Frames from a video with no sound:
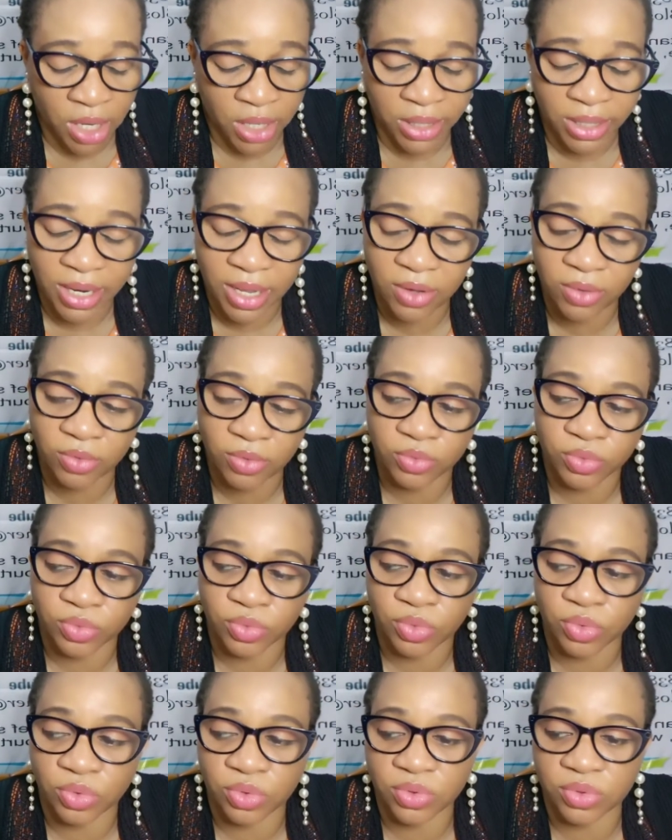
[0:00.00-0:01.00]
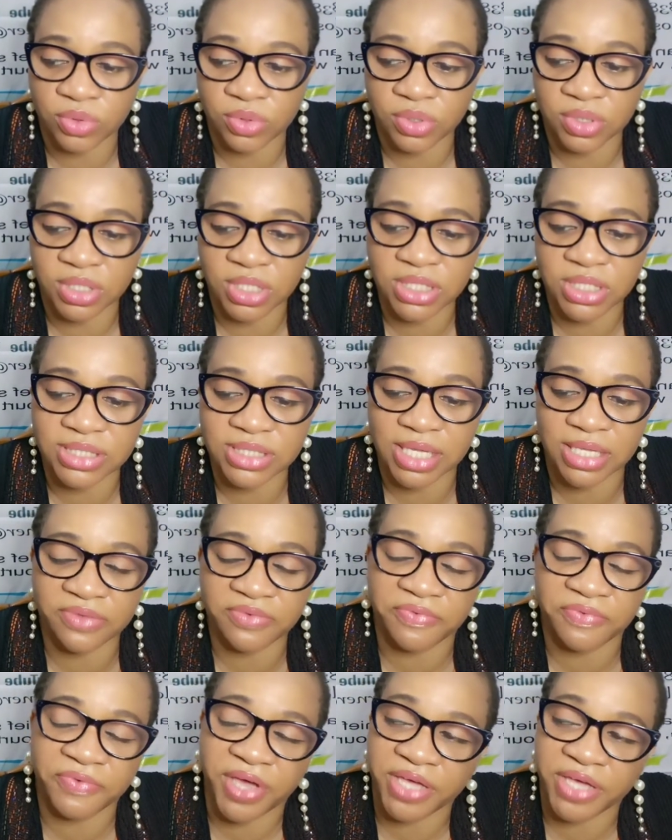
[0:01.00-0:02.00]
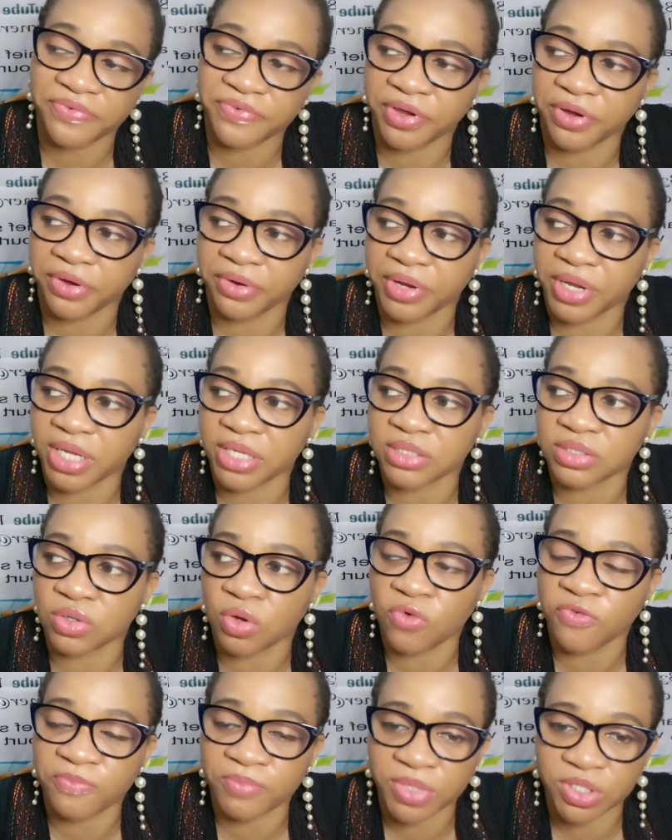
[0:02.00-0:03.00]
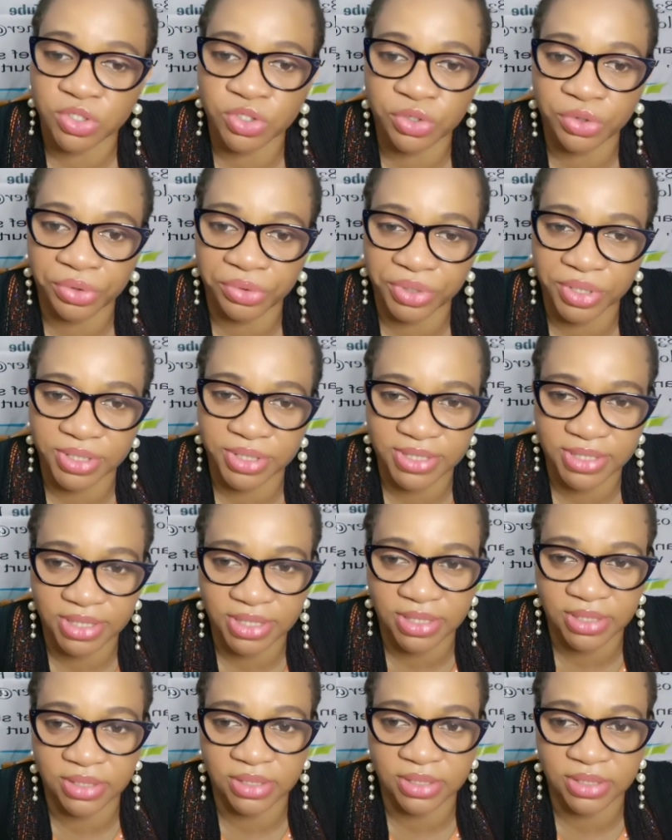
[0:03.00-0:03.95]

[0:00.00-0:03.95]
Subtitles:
Now, these are the 5 areas of maturity,